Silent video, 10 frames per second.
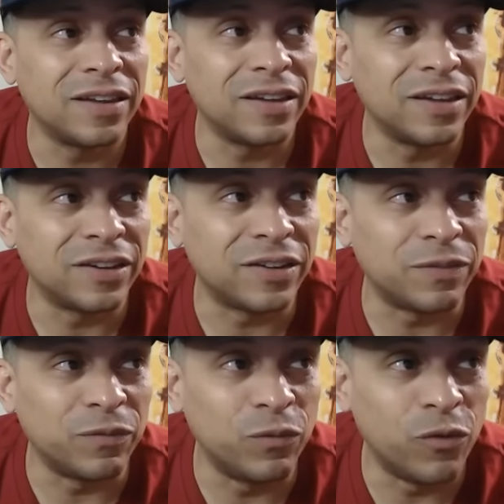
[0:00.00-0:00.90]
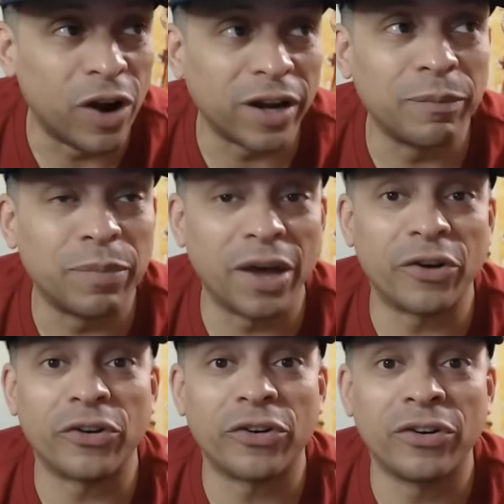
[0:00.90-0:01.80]
is running
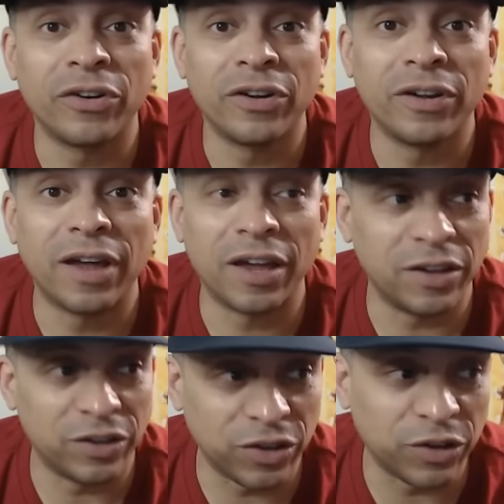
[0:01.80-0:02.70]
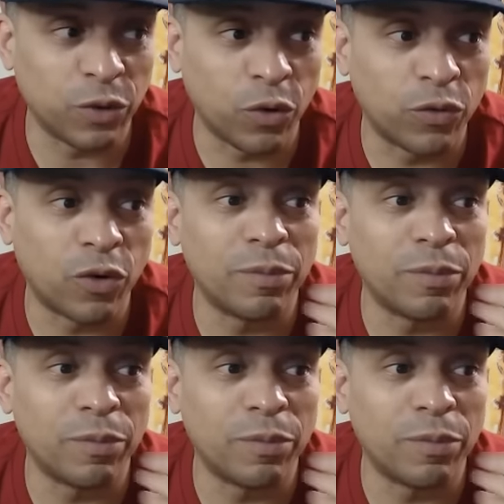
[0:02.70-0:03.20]
better, is overall